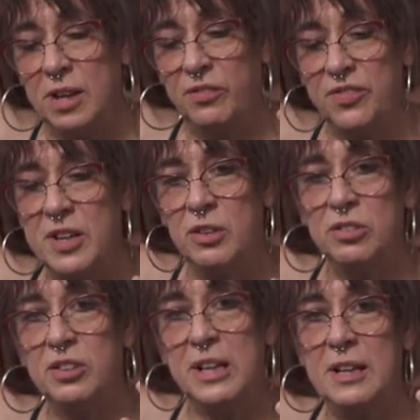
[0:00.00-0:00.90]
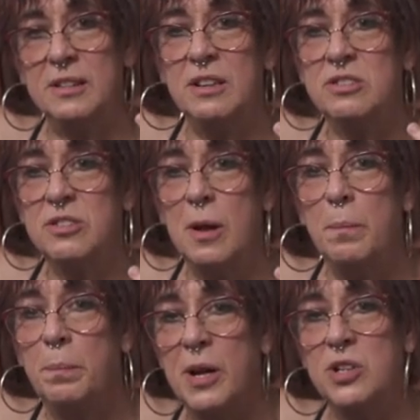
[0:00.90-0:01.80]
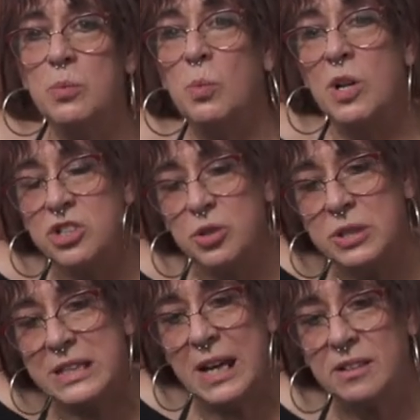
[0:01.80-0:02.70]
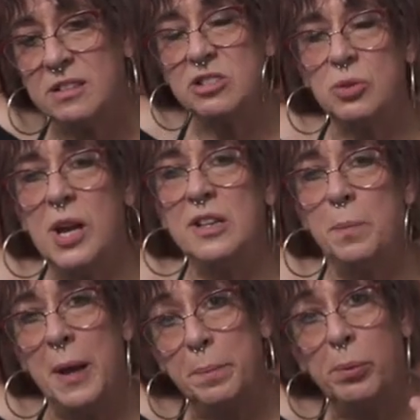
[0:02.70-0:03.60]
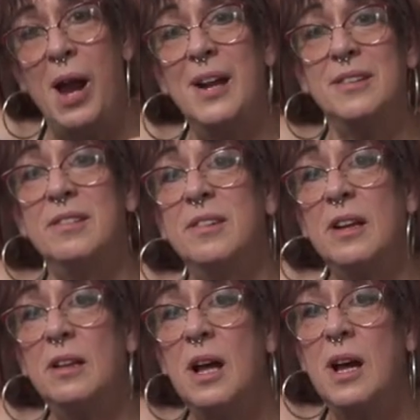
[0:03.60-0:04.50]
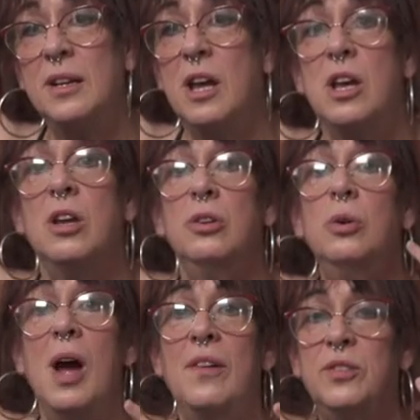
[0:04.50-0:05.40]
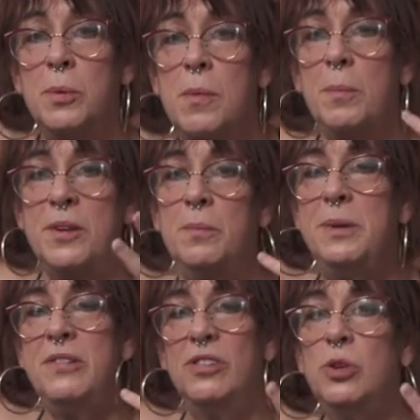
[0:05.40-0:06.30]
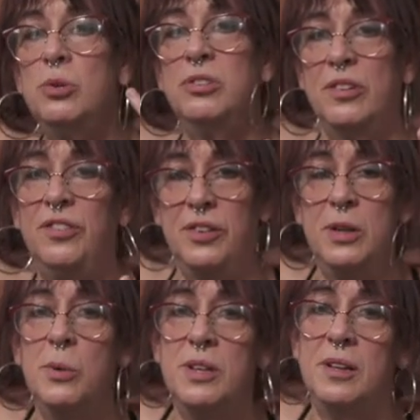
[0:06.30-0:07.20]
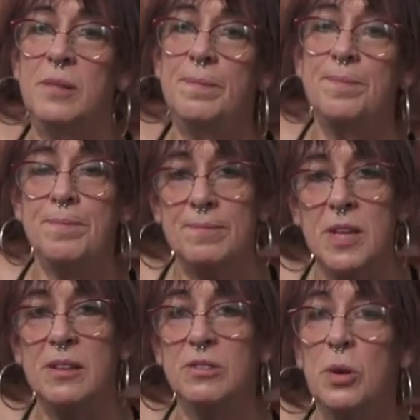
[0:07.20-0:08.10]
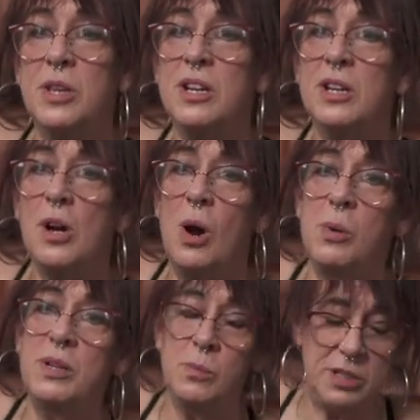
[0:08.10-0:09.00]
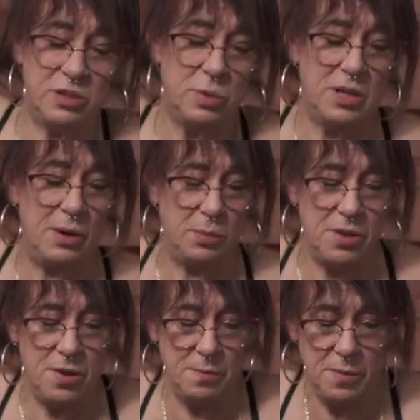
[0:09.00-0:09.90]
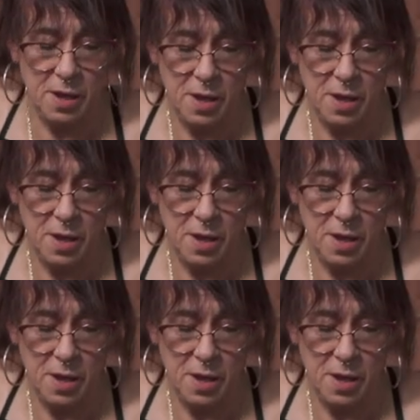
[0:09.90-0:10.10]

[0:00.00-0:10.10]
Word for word: and fingers to get things done. But once you get the strength by practicing a lot, you have to remember to be loose and free with it. So there you go. We're doing that rhythm.